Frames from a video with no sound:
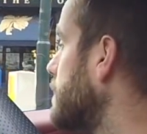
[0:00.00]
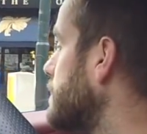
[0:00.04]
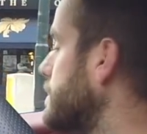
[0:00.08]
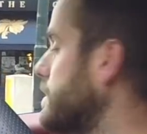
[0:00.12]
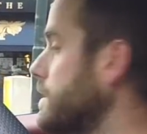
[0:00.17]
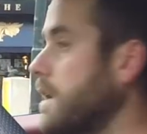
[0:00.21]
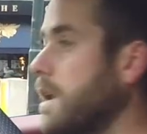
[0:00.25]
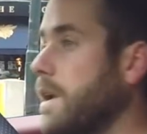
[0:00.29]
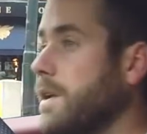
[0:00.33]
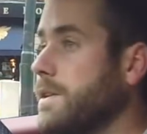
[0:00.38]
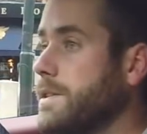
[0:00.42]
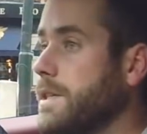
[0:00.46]

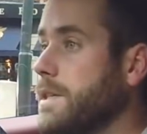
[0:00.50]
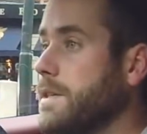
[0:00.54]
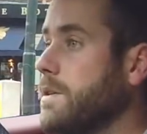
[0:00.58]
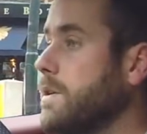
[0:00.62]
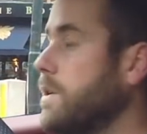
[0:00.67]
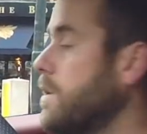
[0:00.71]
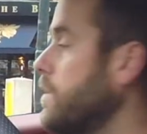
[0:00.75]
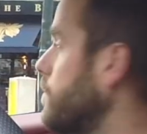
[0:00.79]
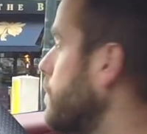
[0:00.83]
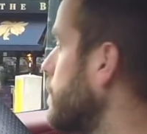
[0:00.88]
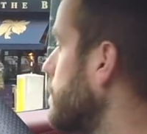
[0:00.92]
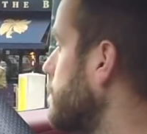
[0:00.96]

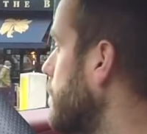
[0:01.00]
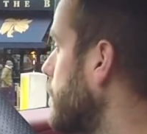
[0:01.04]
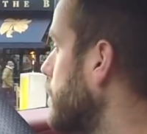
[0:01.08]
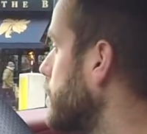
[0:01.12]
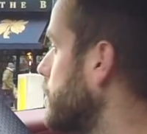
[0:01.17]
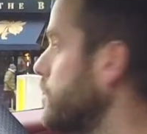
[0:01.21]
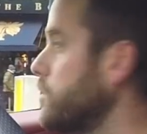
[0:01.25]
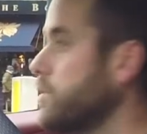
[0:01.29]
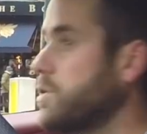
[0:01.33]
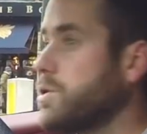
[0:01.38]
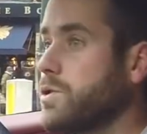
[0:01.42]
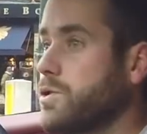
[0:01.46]
London with my
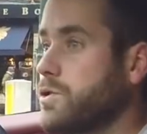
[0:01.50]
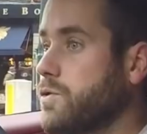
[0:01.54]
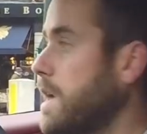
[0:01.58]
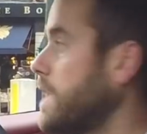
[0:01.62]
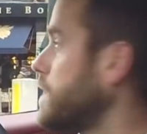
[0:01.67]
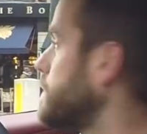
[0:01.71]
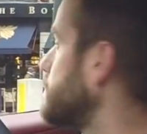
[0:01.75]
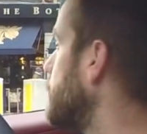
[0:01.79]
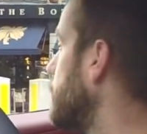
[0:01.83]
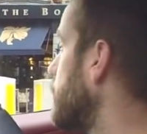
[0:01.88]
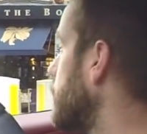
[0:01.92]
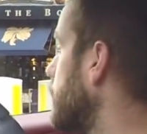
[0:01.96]
usual
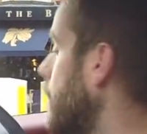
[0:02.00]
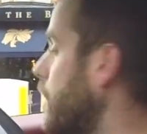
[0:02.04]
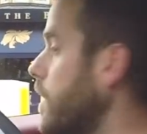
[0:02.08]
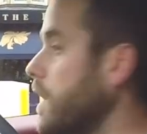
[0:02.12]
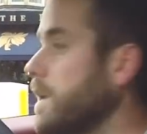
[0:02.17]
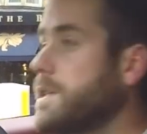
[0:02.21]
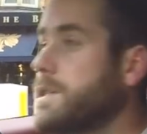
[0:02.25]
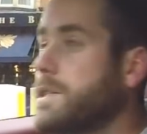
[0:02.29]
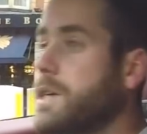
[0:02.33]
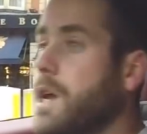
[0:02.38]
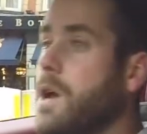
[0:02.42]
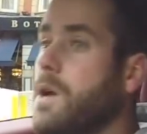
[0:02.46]
transport
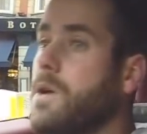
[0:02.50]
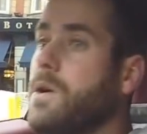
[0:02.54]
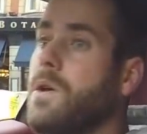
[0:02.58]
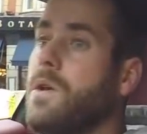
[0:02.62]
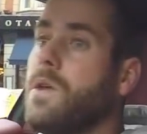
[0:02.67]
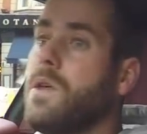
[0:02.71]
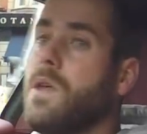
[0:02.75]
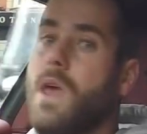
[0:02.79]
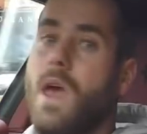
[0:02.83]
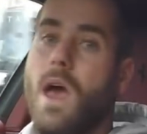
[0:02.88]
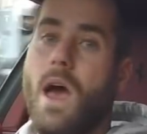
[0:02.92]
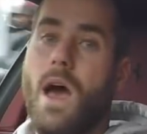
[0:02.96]
guys. So
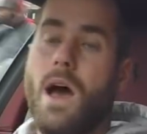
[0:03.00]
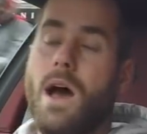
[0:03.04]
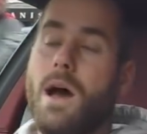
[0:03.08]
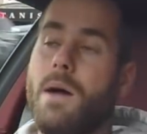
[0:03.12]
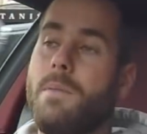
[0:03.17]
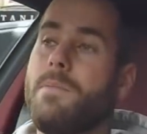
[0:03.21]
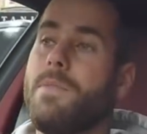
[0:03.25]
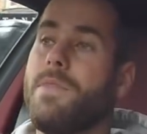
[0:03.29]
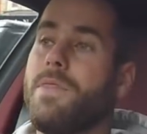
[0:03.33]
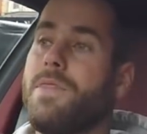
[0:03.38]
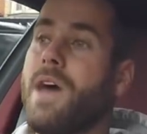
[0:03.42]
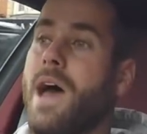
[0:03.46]

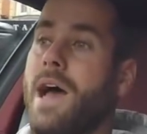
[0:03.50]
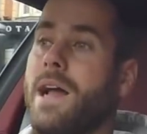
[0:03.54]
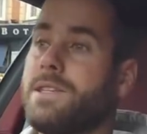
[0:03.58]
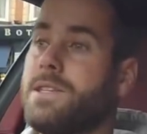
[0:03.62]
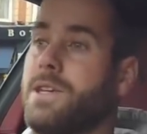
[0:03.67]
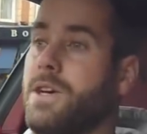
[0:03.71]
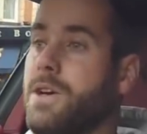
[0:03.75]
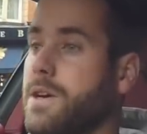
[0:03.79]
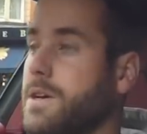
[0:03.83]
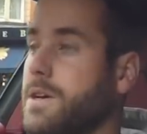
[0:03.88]
that took